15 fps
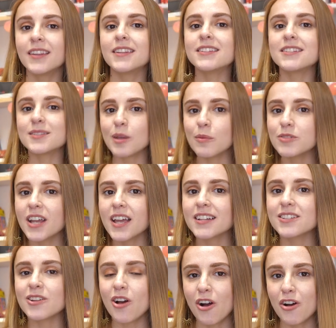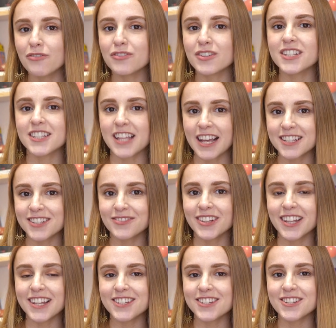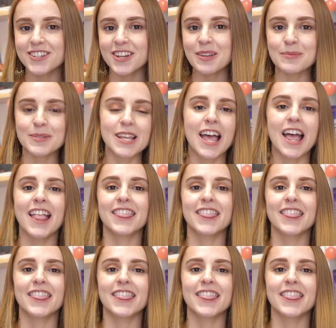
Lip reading: the subject of sex and relationships,